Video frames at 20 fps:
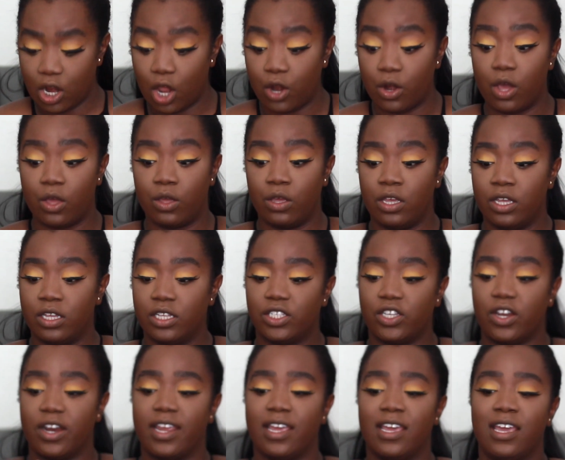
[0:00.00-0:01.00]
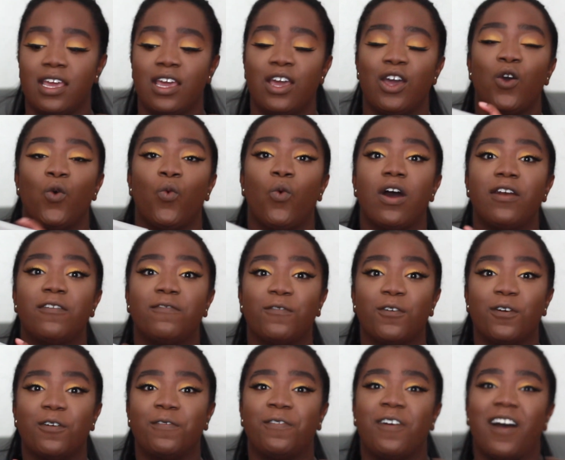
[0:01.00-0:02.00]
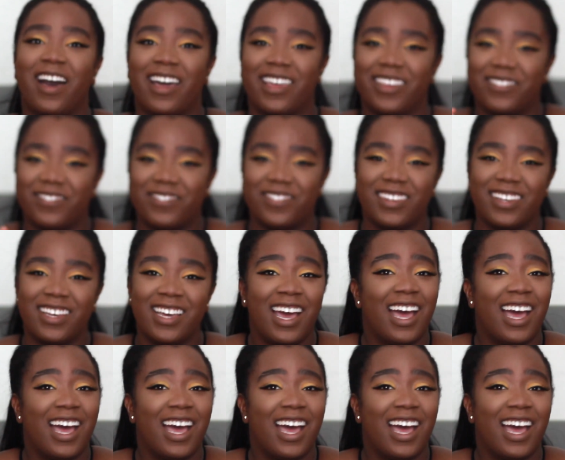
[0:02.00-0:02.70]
No, sorry, 145.